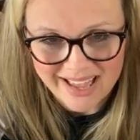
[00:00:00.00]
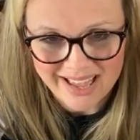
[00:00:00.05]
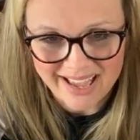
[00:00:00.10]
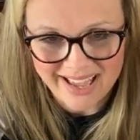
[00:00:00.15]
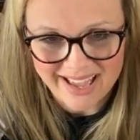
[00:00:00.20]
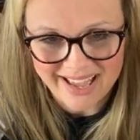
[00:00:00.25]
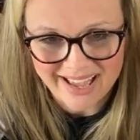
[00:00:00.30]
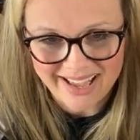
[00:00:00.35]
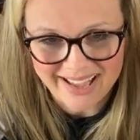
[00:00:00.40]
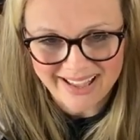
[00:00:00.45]

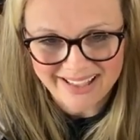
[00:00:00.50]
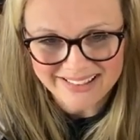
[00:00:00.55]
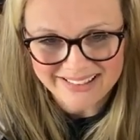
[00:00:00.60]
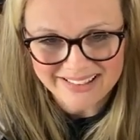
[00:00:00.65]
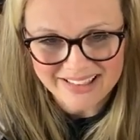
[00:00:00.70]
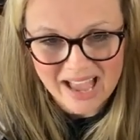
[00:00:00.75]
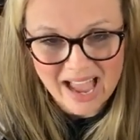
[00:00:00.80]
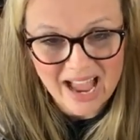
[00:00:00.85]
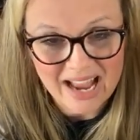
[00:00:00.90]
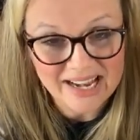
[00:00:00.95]

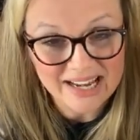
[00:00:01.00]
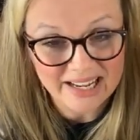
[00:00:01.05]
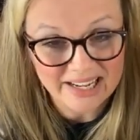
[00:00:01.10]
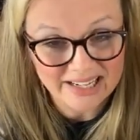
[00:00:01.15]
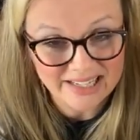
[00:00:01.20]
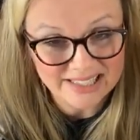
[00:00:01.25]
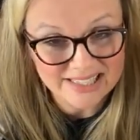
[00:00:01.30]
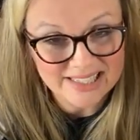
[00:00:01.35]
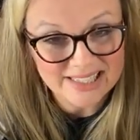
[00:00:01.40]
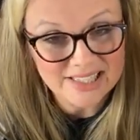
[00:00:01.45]

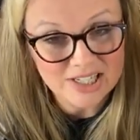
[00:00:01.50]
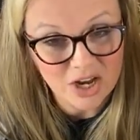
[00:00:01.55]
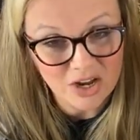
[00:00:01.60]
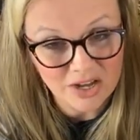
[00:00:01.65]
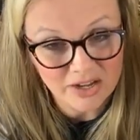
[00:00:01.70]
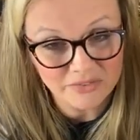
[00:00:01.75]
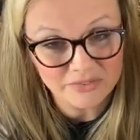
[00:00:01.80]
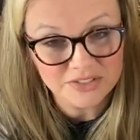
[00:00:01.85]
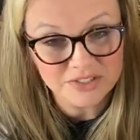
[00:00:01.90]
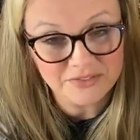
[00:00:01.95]
It is
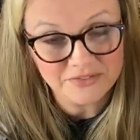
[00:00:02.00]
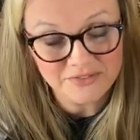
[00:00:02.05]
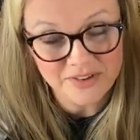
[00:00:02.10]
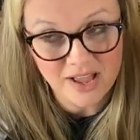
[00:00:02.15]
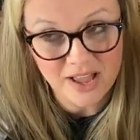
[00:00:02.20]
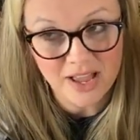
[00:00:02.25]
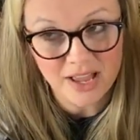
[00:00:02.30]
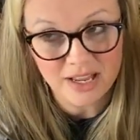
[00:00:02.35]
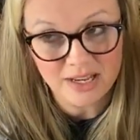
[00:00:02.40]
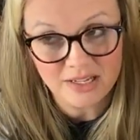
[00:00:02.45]
tough to
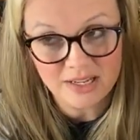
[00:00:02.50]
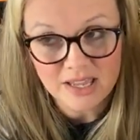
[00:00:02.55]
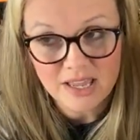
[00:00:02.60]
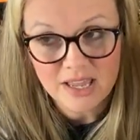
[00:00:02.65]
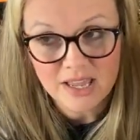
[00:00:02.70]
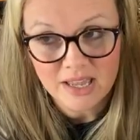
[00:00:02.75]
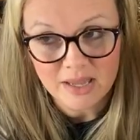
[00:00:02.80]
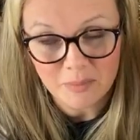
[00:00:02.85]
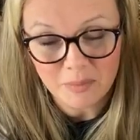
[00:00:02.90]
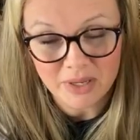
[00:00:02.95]
find,
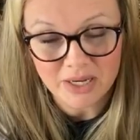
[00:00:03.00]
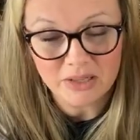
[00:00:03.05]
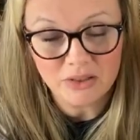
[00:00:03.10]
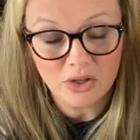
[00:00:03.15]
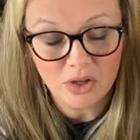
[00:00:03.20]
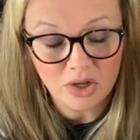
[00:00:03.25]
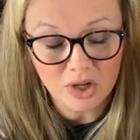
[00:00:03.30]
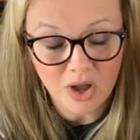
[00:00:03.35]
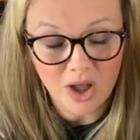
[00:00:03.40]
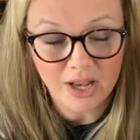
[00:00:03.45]
but
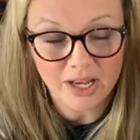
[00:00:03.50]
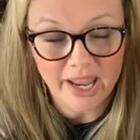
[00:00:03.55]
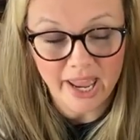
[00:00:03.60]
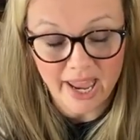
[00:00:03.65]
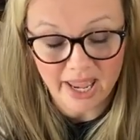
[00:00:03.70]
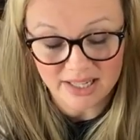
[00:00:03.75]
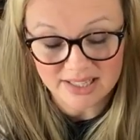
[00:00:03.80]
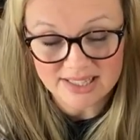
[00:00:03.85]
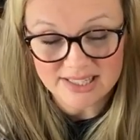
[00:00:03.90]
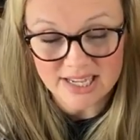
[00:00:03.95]
look on
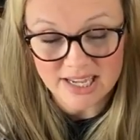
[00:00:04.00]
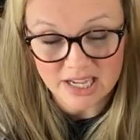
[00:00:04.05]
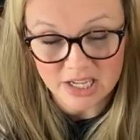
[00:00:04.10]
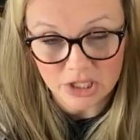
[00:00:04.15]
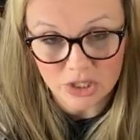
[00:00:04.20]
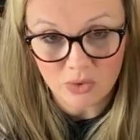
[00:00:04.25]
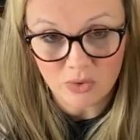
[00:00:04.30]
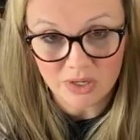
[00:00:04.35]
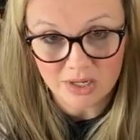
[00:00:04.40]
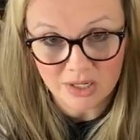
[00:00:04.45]
Etsy
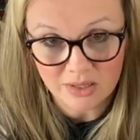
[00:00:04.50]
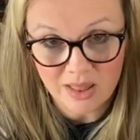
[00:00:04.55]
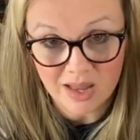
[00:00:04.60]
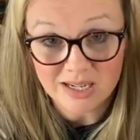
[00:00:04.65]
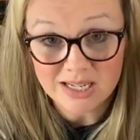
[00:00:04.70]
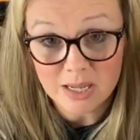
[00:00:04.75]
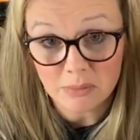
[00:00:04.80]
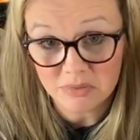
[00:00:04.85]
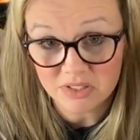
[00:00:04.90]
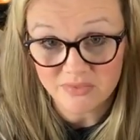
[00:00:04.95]
and you can a
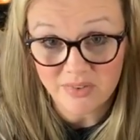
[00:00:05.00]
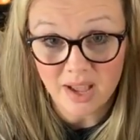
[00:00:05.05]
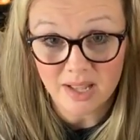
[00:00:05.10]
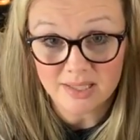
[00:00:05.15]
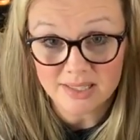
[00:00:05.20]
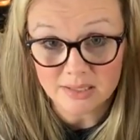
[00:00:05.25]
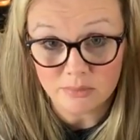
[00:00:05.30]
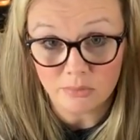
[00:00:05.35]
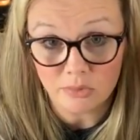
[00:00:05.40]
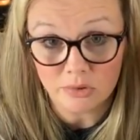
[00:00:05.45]
lot of times
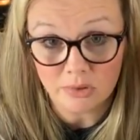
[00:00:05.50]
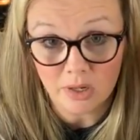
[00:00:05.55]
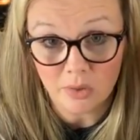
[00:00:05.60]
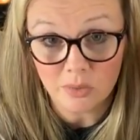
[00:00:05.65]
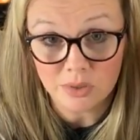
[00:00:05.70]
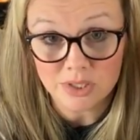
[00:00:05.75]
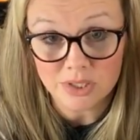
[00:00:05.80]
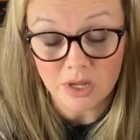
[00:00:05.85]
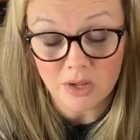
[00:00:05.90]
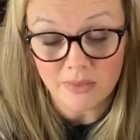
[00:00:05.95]
find some
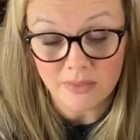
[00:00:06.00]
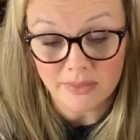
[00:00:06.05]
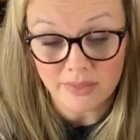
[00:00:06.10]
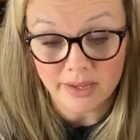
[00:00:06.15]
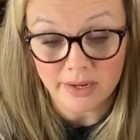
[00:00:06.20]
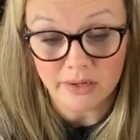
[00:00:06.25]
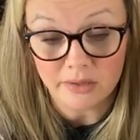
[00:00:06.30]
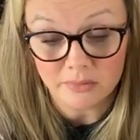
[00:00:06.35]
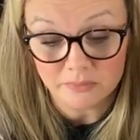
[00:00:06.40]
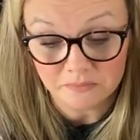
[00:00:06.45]
growers on
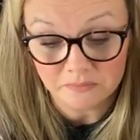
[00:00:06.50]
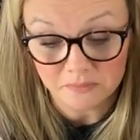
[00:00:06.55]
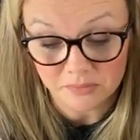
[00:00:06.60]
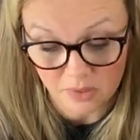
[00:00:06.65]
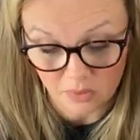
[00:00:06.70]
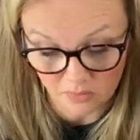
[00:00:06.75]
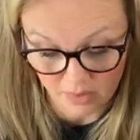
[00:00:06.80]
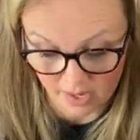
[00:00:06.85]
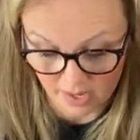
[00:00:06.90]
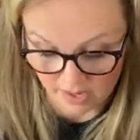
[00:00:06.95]
there,
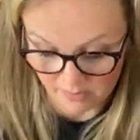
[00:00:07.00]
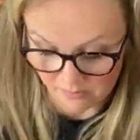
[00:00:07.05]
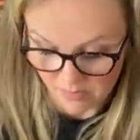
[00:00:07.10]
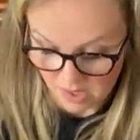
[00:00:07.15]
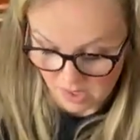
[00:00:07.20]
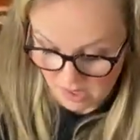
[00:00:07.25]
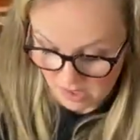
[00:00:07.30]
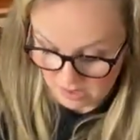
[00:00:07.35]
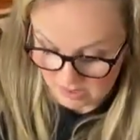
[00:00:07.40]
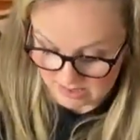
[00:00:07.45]
okay?
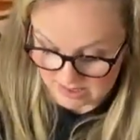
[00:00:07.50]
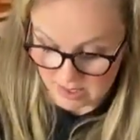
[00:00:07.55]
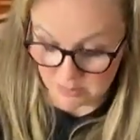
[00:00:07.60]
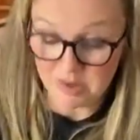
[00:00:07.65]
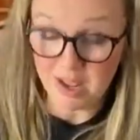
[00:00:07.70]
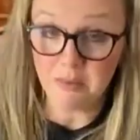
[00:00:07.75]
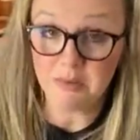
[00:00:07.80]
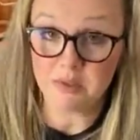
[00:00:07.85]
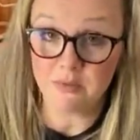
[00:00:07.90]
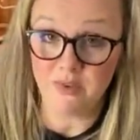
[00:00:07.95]
And
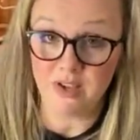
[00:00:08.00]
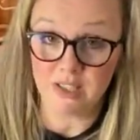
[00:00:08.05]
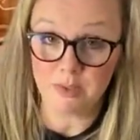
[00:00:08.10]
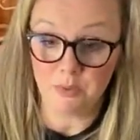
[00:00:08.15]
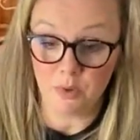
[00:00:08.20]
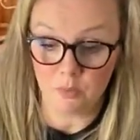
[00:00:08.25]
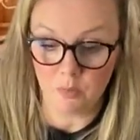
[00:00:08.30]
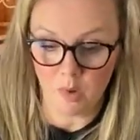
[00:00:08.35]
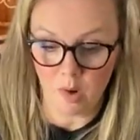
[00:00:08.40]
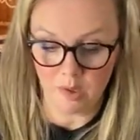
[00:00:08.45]
sometimes
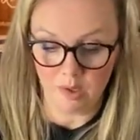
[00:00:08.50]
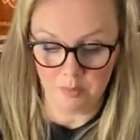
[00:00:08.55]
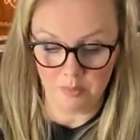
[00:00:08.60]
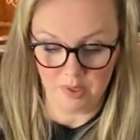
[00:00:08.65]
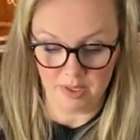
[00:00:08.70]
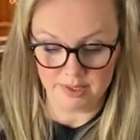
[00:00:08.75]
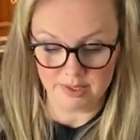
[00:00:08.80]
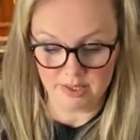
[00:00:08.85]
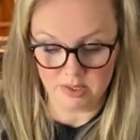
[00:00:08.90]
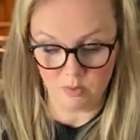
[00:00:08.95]
Facebook
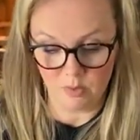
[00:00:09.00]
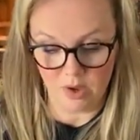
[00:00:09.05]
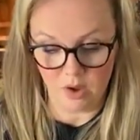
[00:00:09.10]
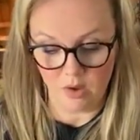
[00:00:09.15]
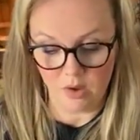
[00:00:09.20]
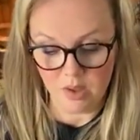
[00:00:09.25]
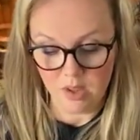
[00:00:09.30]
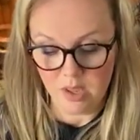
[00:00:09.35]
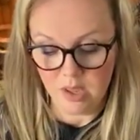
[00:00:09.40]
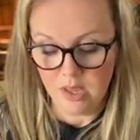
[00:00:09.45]
Marketplace as
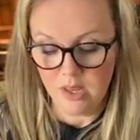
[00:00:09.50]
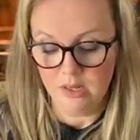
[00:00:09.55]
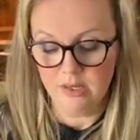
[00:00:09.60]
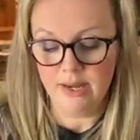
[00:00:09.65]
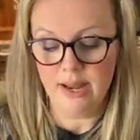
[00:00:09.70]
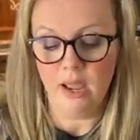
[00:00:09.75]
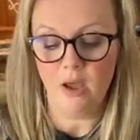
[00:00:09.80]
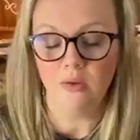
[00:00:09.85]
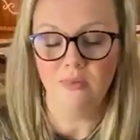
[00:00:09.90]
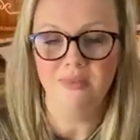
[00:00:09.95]
well.
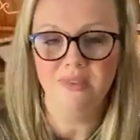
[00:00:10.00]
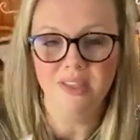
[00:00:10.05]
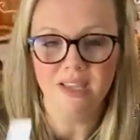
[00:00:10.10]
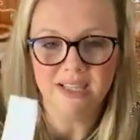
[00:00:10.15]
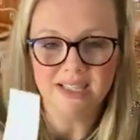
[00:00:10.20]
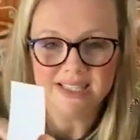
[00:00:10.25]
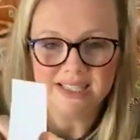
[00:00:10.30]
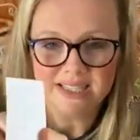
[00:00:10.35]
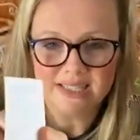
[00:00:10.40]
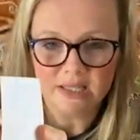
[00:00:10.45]
Now,
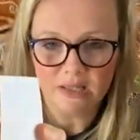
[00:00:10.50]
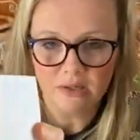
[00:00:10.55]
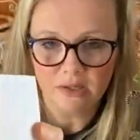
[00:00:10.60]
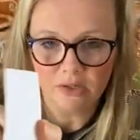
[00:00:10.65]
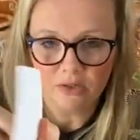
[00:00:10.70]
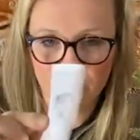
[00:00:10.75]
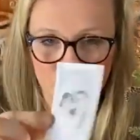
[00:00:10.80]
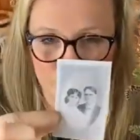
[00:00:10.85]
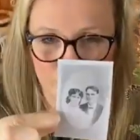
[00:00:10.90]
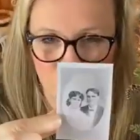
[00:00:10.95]
this is a
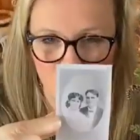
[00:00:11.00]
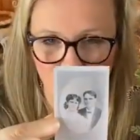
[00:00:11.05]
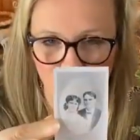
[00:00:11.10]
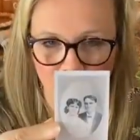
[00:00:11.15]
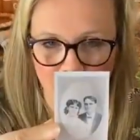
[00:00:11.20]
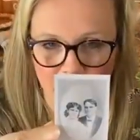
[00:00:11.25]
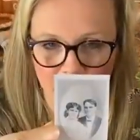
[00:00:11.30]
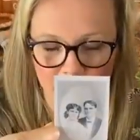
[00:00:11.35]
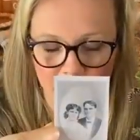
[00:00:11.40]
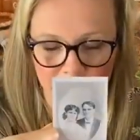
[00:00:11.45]
little too
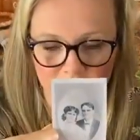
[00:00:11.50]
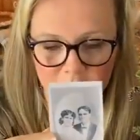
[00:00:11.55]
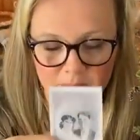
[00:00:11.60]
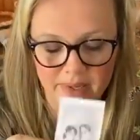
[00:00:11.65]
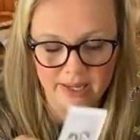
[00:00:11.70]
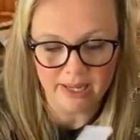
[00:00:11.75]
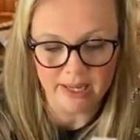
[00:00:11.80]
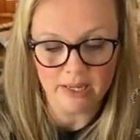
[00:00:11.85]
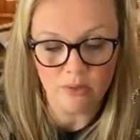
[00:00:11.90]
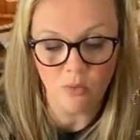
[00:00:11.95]
white for
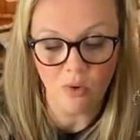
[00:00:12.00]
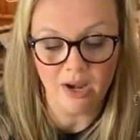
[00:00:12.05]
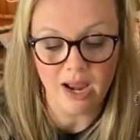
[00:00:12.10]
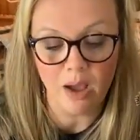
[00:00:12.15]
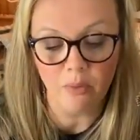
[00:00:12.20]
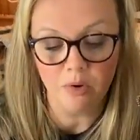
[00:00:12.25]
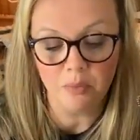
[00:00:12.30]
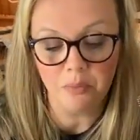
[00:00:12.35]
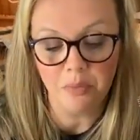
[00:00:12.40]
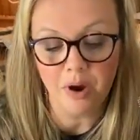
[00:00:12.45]
me. What
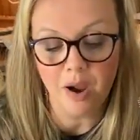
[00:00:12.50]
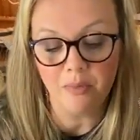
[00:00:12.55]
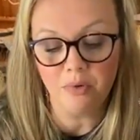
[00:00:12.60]
I would